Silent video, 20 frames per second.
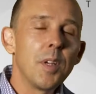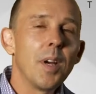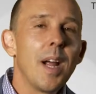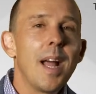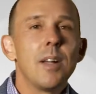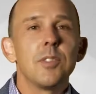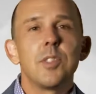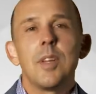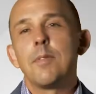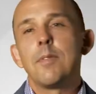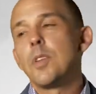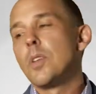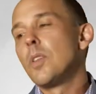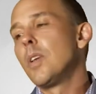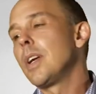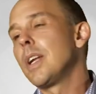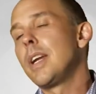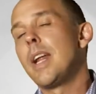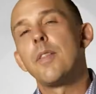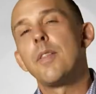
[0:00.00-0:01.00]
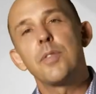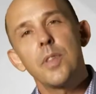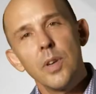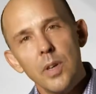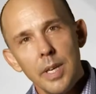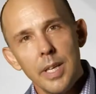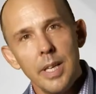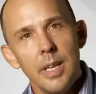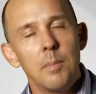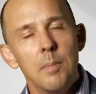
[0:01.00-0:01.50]
your house after looking at
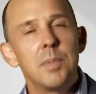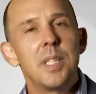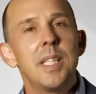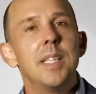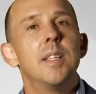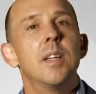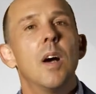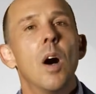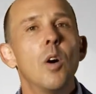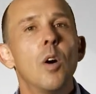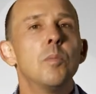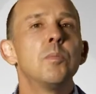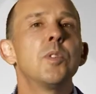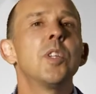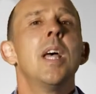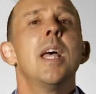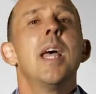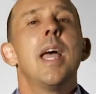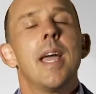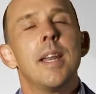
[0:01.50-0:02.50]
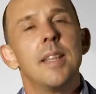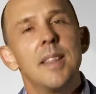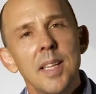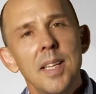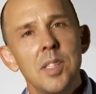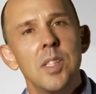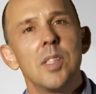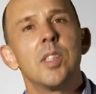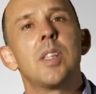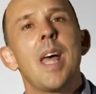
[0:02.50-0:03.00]
30 umpteen homes, and
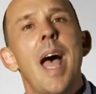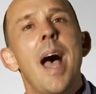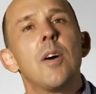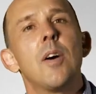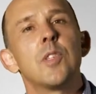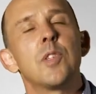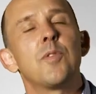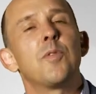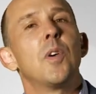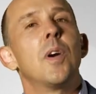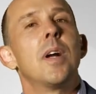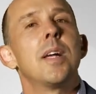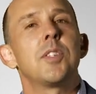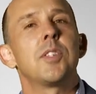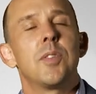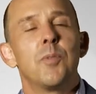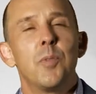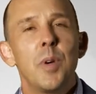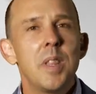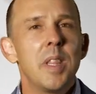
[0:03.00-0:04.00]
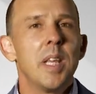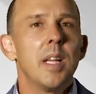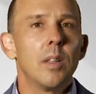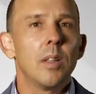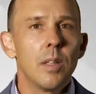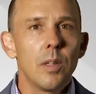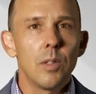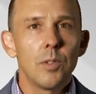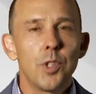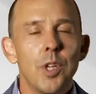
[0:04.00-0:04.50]
this is the house for us, and we think
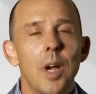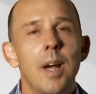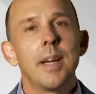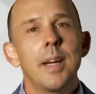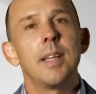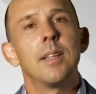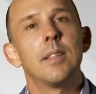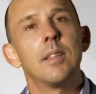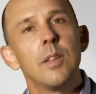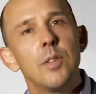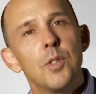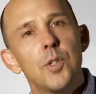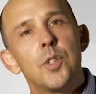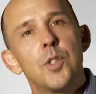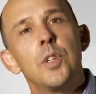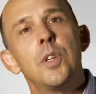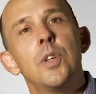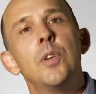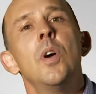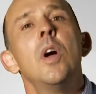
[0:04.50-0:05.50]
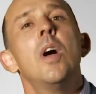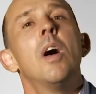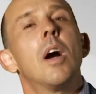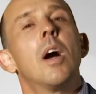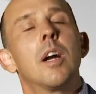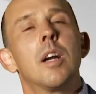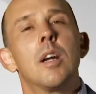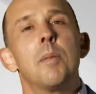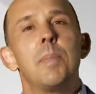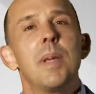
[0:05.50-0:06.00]
little Johnny and little Sue are
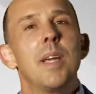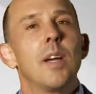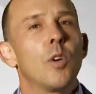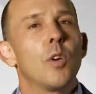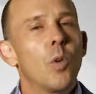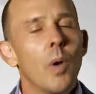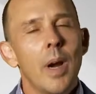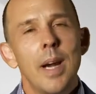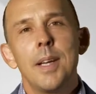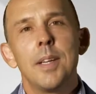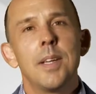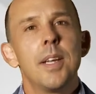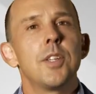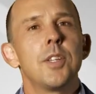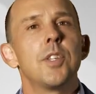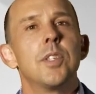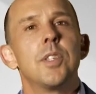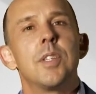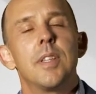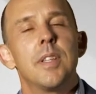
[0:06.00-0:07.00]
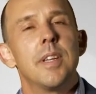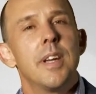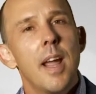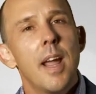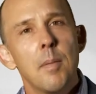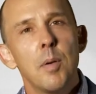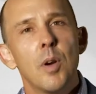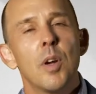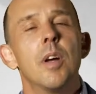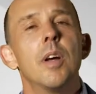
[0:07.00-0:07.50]
going to be a great addition to the
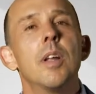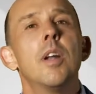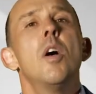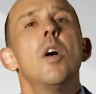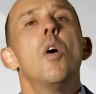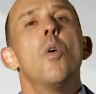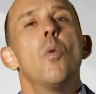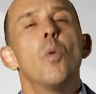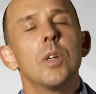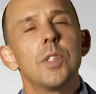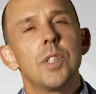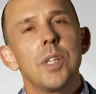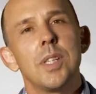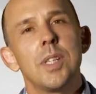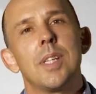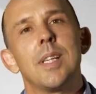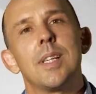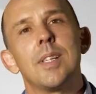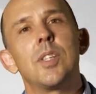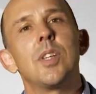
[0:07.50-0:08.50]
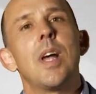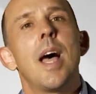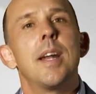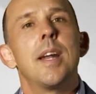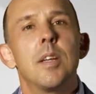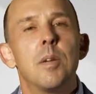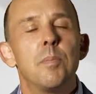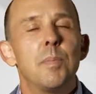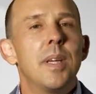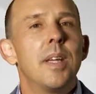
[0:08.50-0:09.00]
neighborhood. We're just
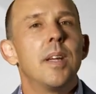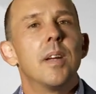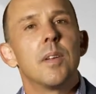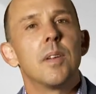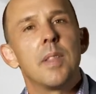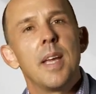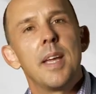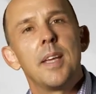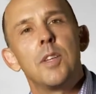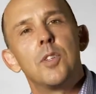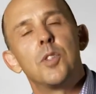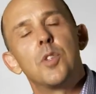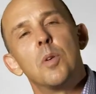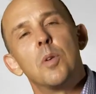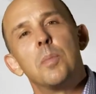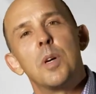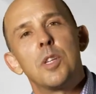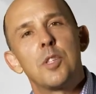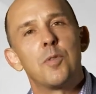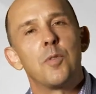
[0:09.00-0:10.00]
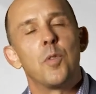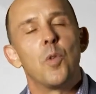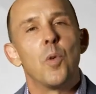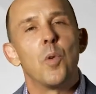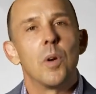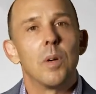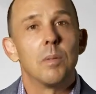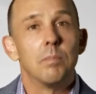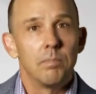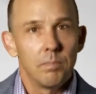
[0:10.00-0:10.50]
excited to be here. Thank you so much
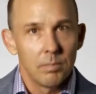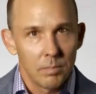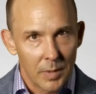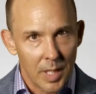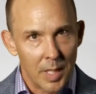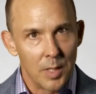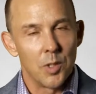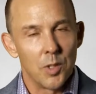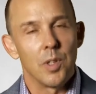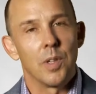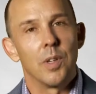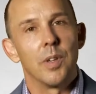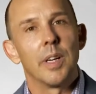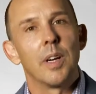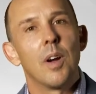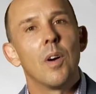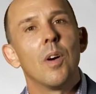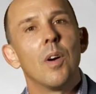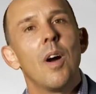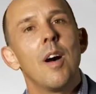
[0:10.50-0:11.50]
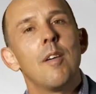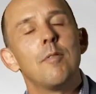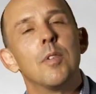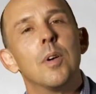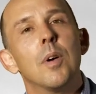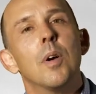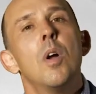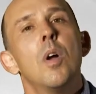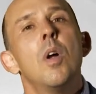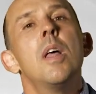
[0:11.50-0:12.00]
for considering our offer.
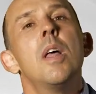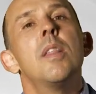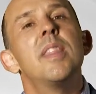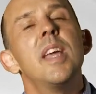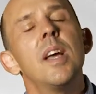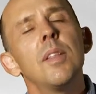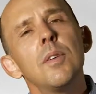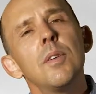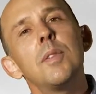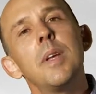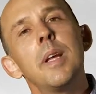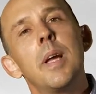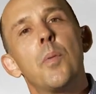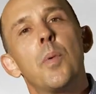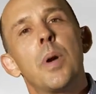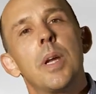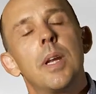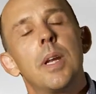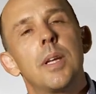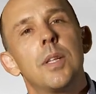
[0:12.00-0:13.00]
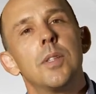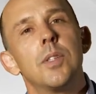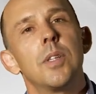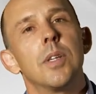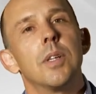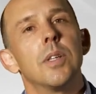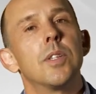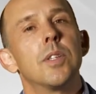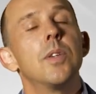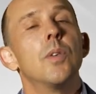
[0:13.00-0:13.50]
The other thing I want you to
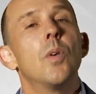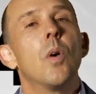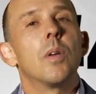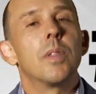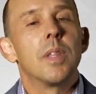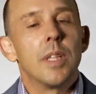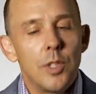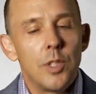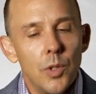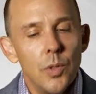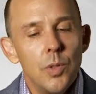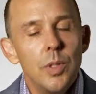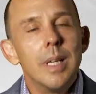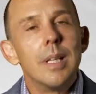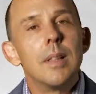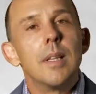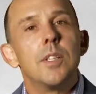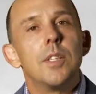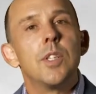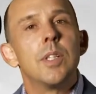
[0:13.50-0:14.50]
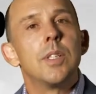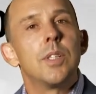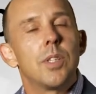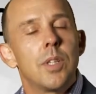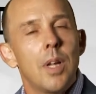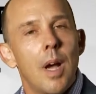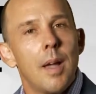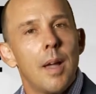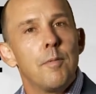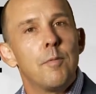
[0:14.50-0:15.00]
consider too are the due diligence
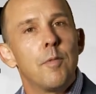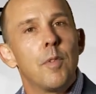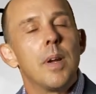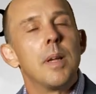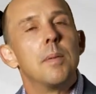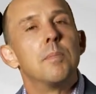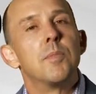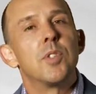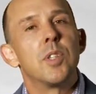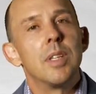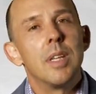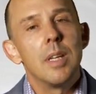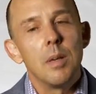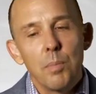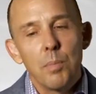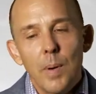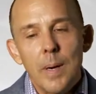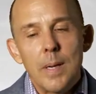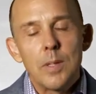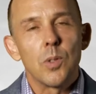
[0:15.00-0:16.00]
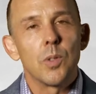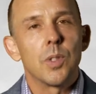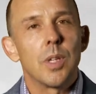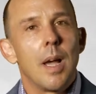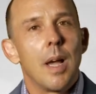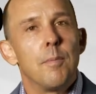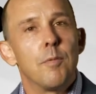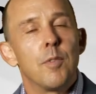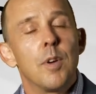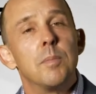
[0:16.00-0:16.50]
timeframes and the appraisal
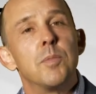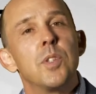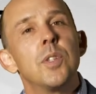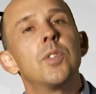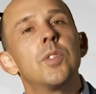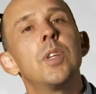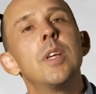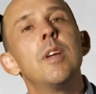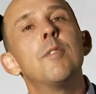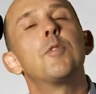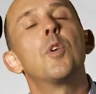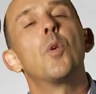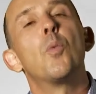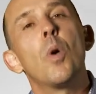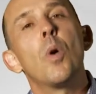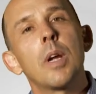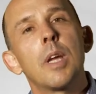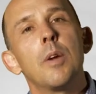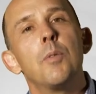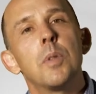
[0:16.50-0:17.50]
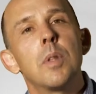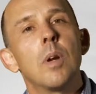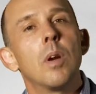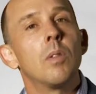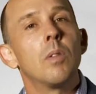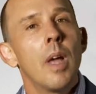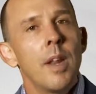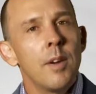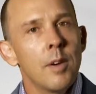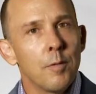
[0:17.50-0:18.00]
timeframes. You see, if you're working with our
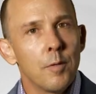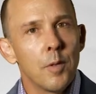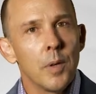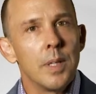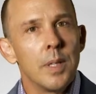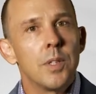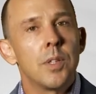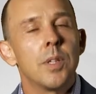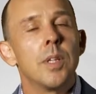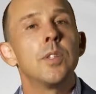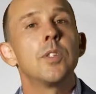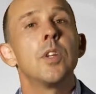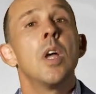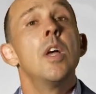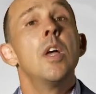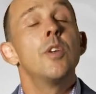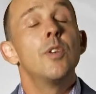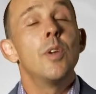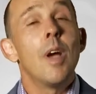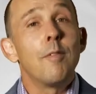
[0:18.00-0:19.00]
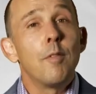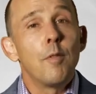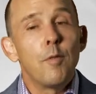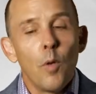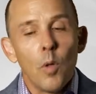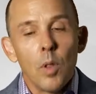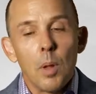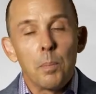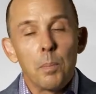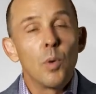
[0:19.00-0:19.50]
lender, for instance, you have a
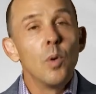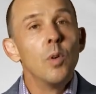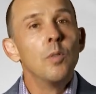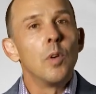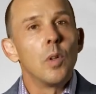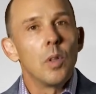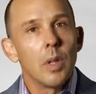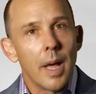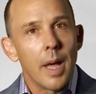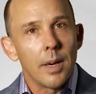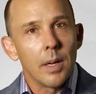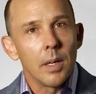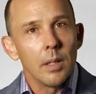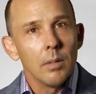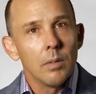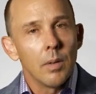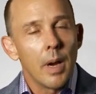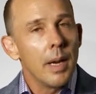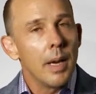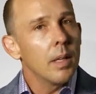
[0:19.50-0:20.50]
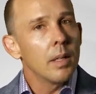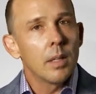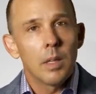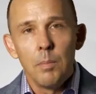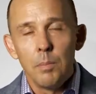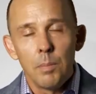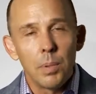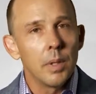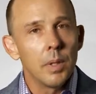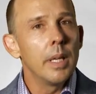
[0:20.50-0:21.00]
full approval letter, right, and
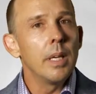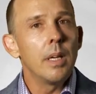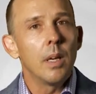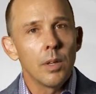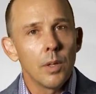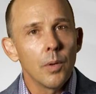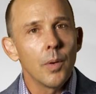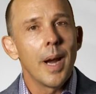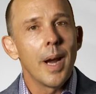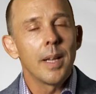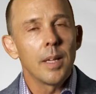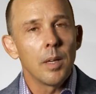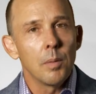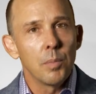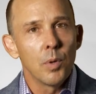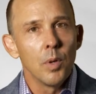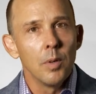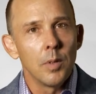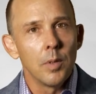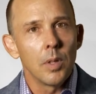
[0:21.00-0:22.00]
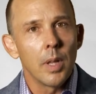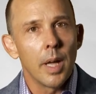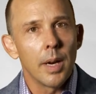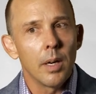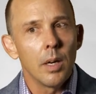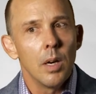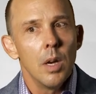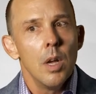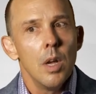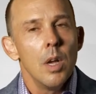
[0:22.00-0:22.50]
complete underwriting approval letter,